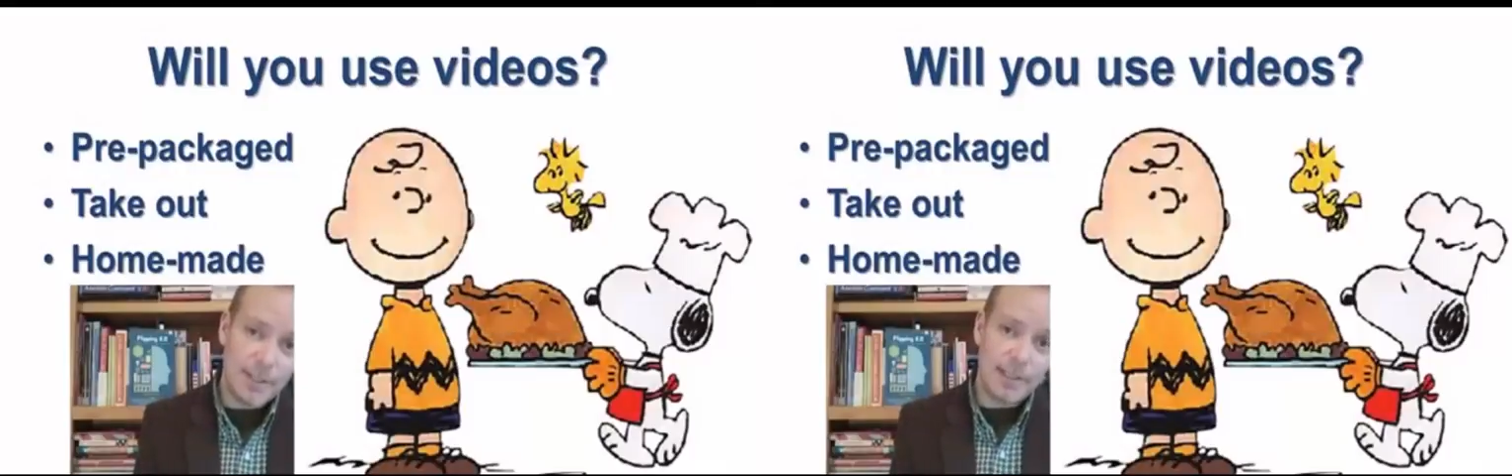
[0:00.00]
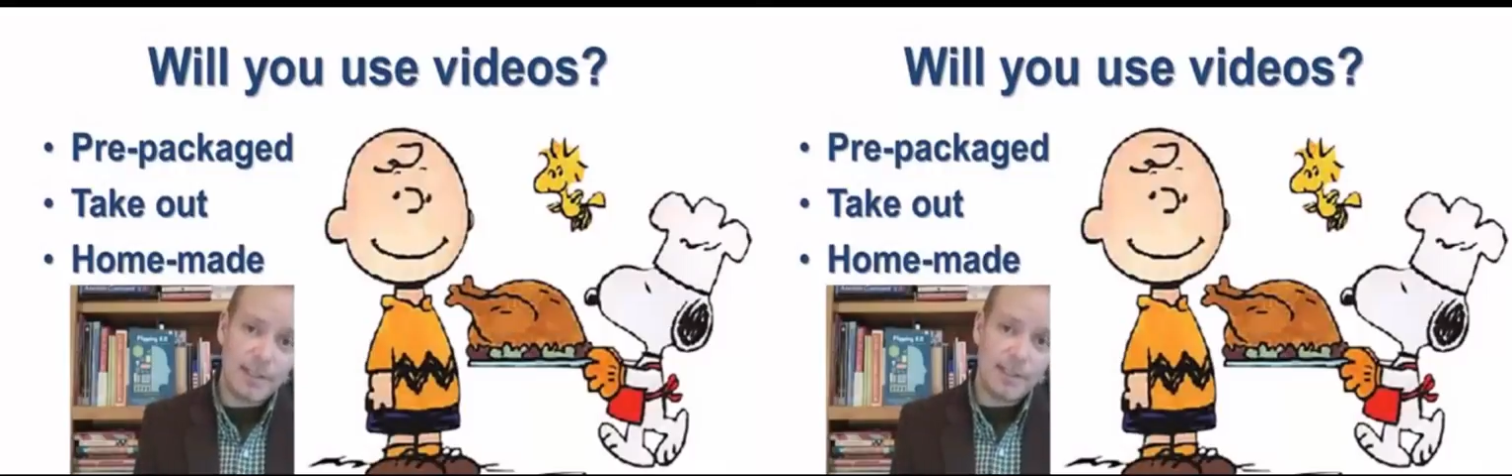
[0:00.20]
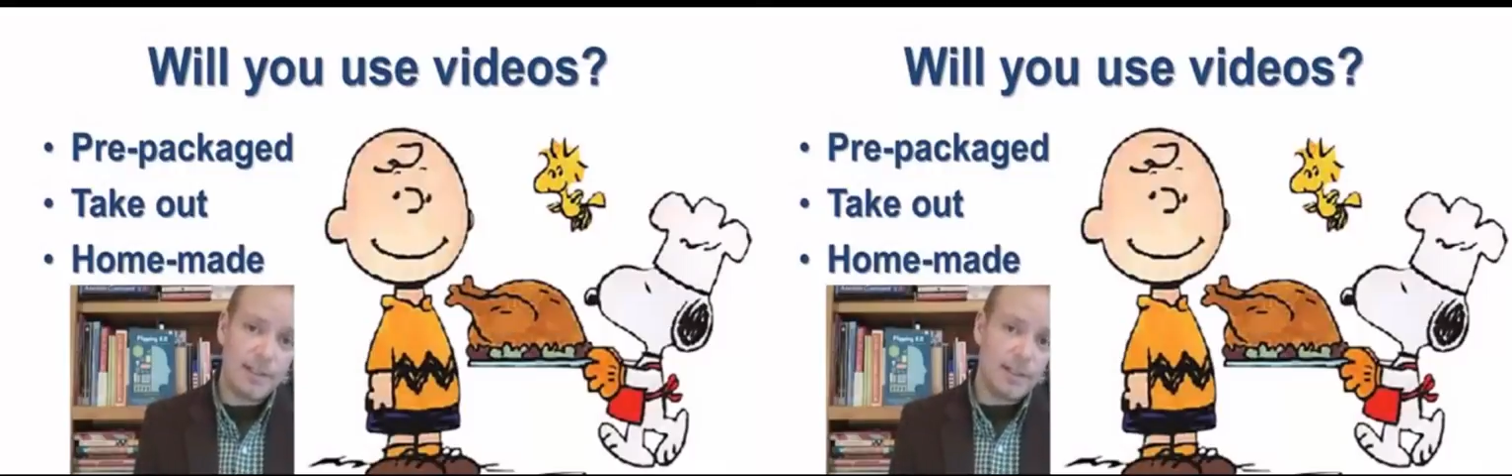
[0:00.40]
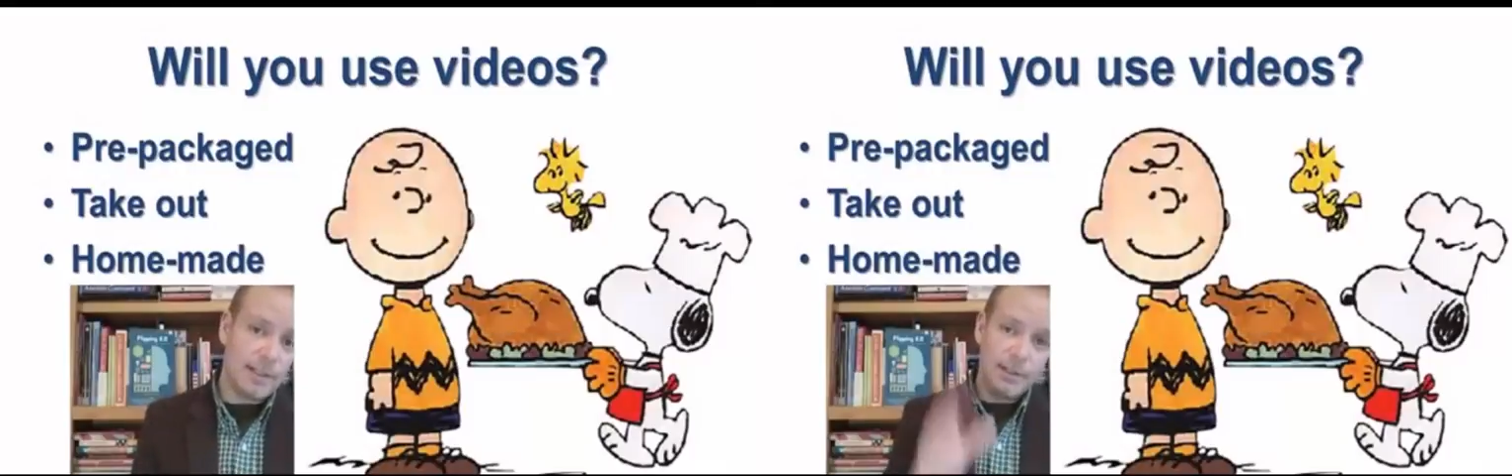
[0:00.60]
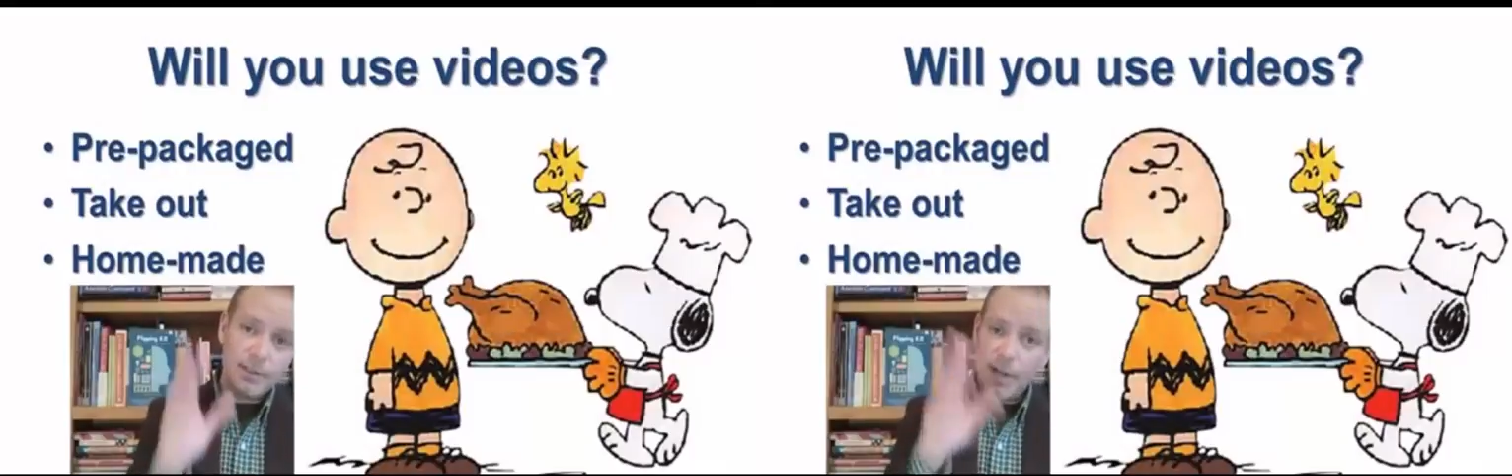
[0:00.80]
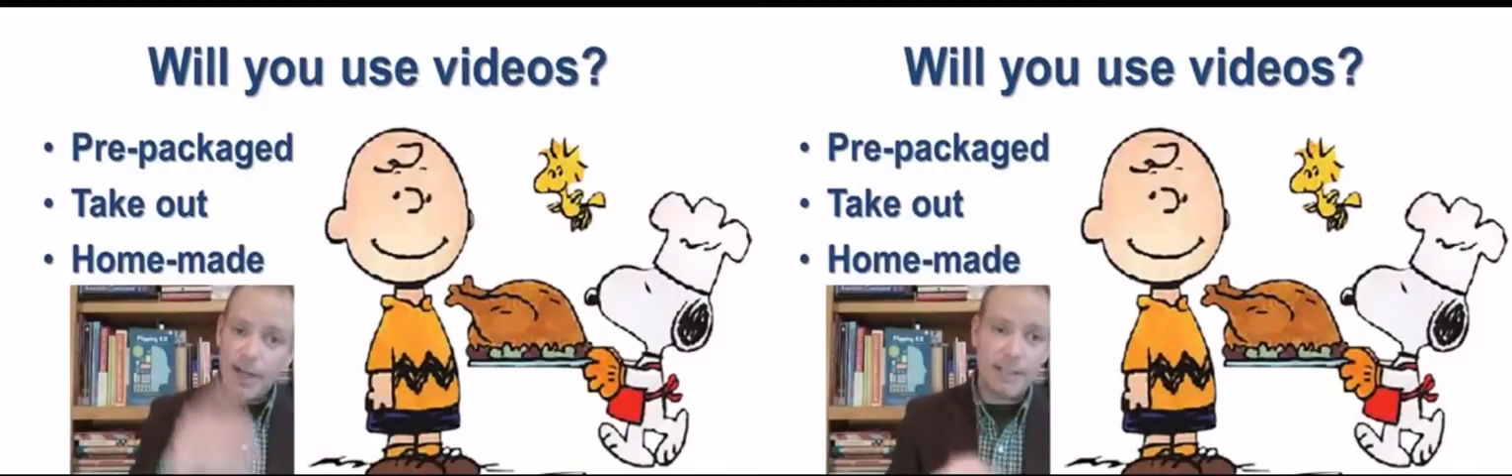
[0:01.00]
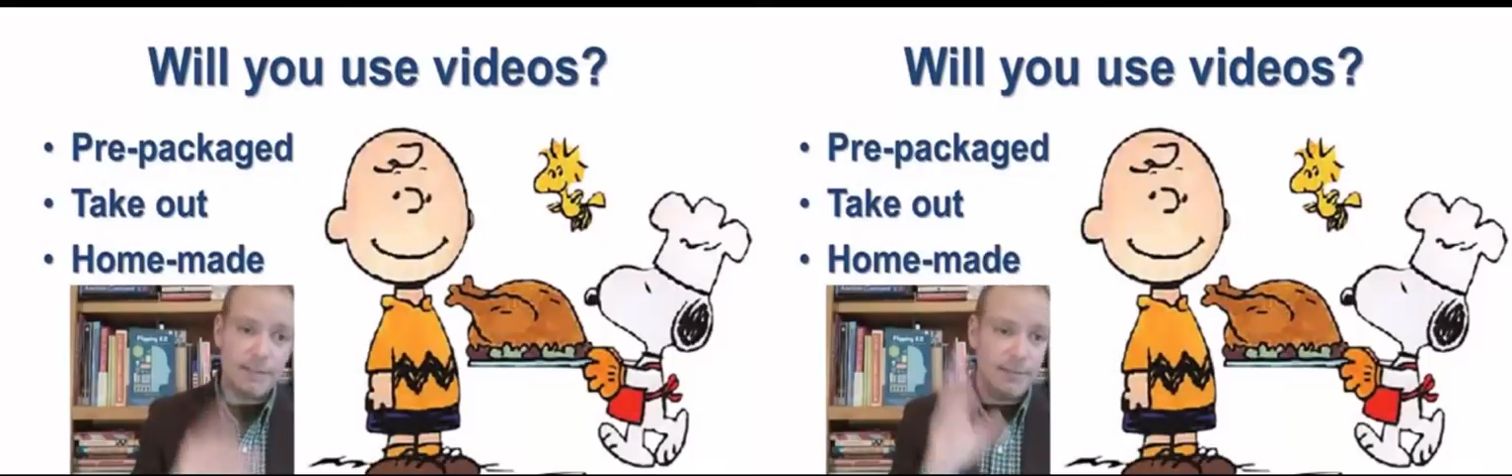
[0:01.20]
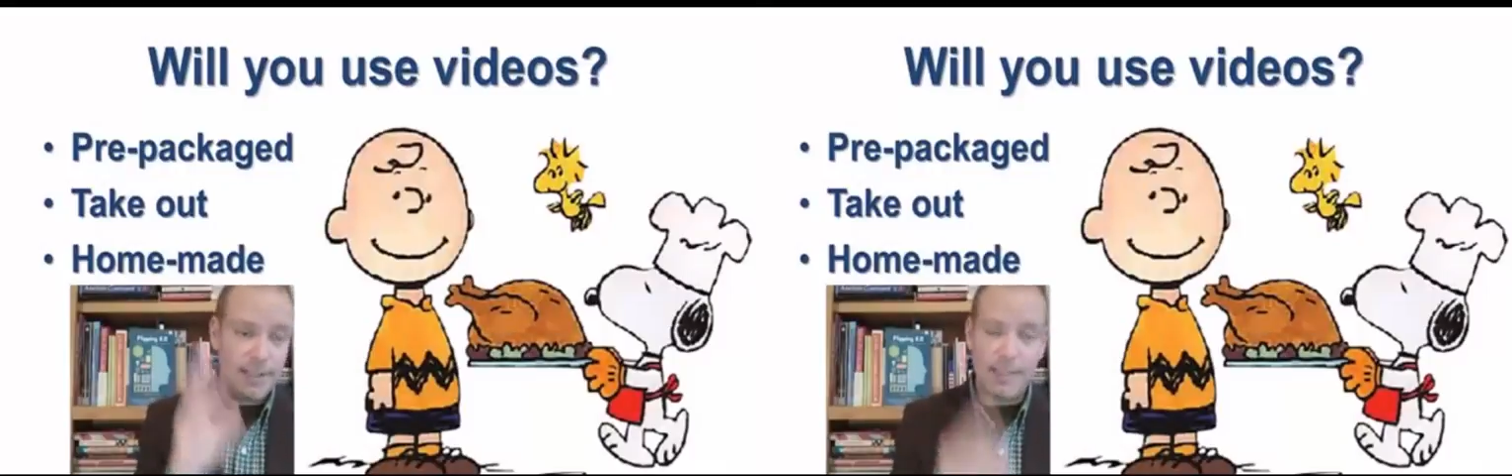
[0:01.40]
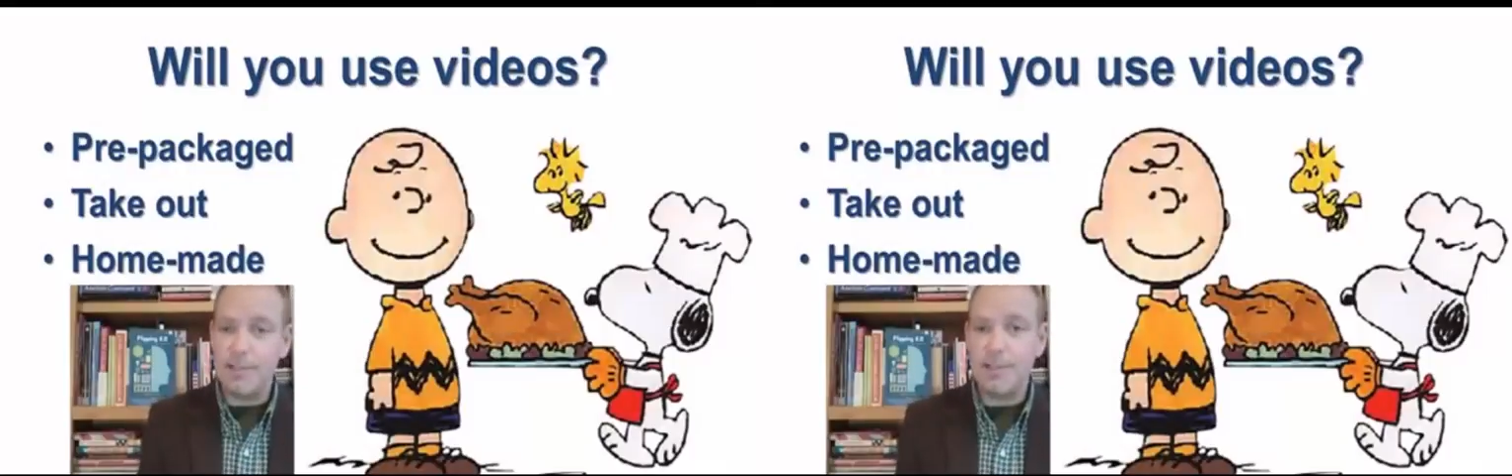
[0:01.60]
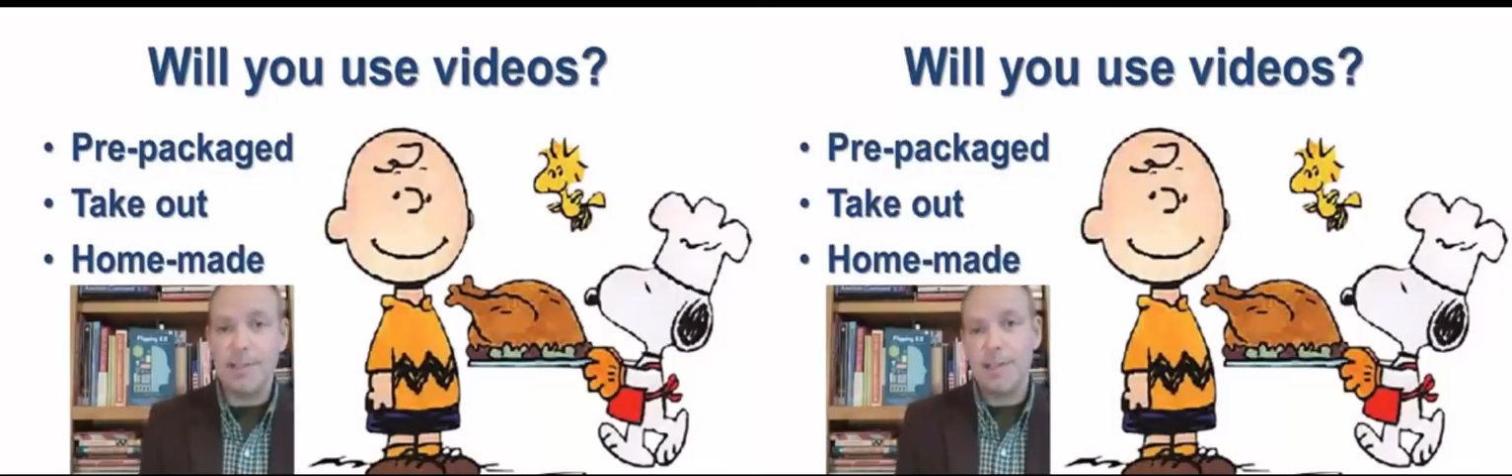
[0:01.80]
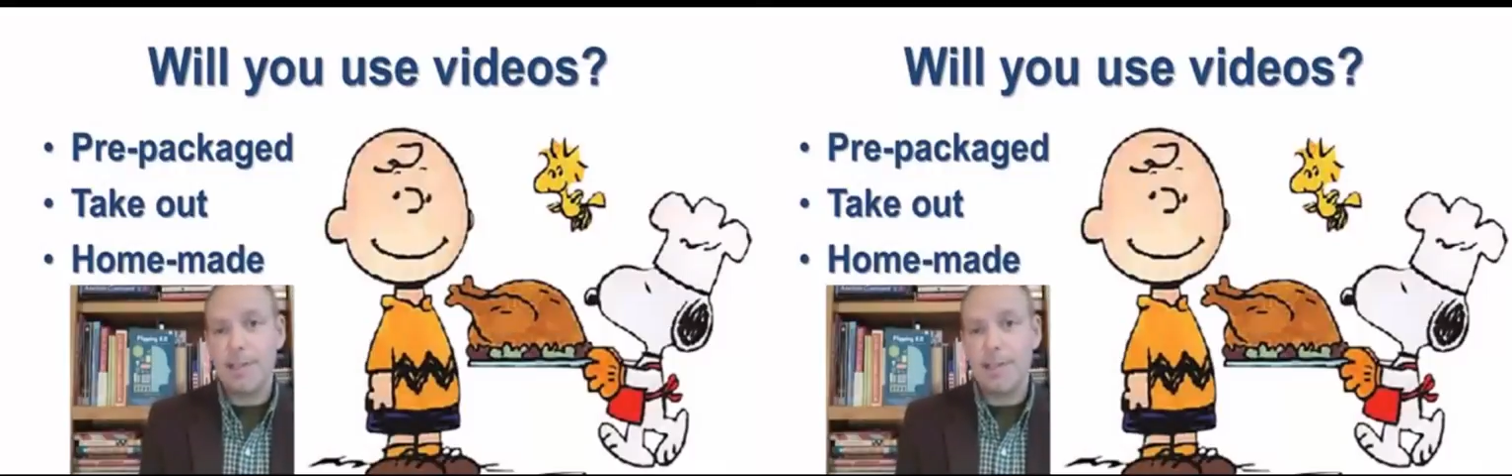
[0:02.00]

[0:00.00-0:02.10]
include all of these